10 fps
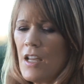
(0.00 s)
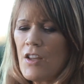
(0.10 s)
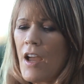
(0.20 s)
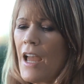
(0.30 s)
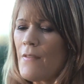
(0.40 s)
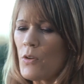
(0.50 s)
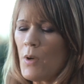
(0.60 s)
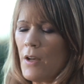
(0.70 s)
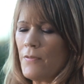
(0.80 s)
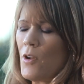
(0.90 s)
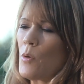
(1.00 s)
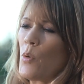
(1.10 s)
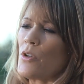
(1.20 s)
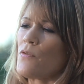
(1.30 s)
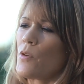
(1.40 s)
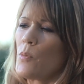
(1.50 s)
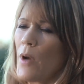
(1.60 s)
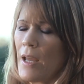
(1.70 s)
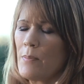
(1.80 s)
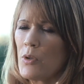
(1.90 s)
Yeah, I have a follow-up question for
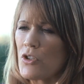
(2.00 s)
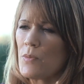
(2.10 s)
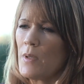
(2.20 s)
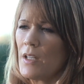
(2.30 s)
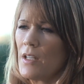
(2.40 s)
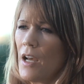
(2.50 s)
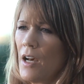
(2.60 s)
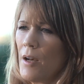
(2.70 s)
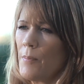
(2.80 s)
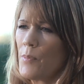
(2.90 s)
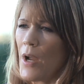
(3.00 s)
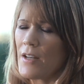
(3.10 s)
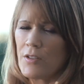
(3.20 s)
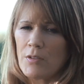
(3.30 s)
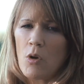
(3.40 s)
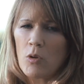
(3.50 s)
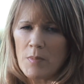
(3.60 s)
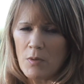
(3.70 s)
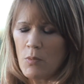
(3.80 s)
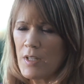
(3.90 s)
Brad Bushman. Brad told
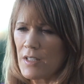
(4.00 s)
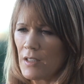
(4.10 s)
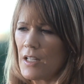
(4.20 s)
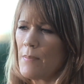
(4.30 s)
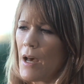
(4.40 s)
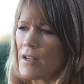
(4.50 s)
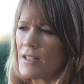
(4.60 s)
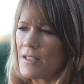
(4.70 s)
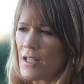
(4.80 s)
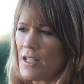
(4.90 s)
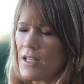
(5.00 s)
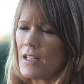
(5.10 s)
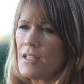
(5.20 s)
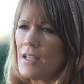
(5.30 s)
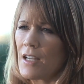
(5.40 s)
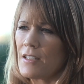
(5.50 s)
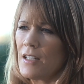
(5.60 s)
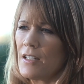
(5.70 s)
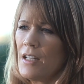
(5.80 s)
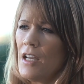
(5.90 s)
me recently about a study he
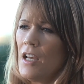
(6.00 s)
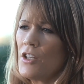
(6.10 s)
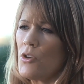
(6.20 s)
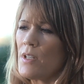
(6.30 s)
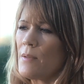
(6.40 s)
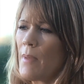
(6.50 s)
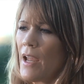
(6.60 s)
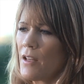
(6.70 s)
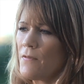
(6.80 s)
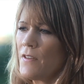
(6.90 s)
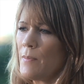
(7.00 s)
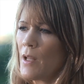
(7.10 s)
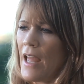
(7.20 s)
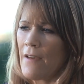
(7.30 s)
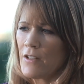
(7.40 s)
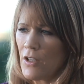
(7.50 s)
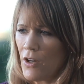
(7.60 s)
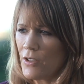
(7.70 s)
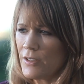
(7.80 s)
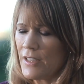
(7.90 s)
conducted using male and female
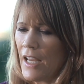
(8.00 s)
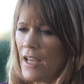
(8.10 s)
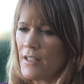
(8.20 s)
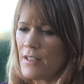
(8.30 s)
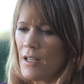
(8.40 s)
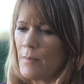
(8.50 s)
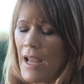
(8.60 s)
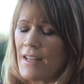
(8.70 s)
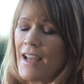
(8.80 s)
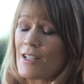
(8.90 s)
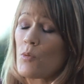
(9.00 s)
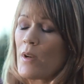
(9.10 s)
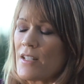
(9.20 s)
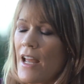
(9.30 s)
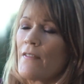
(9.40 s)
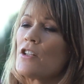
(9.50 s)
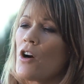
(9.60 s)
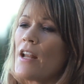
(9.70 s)
avatars, and I had to ask, what is an avatar?